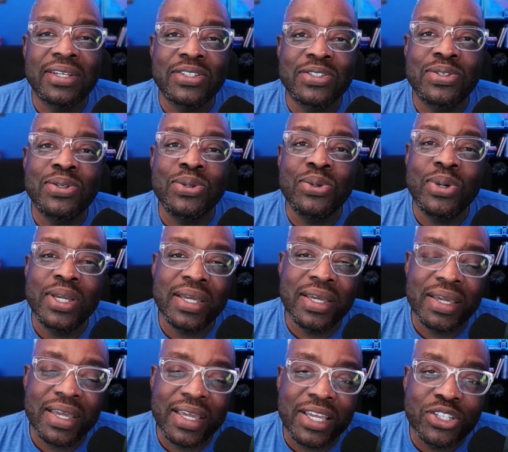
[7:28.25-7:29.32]
to
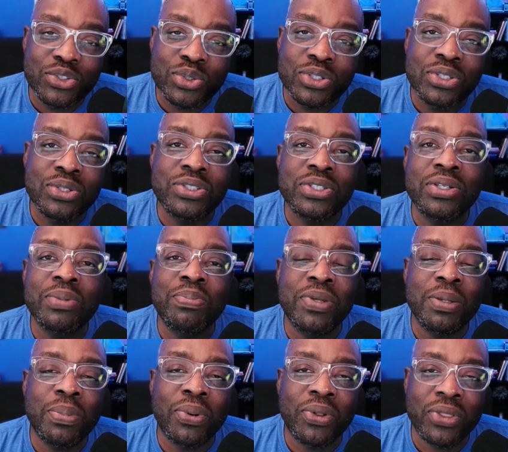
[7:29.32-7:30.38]
introduce you to
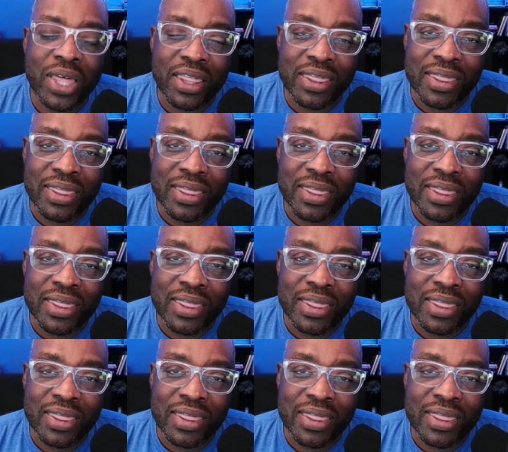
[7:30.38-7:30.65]
people that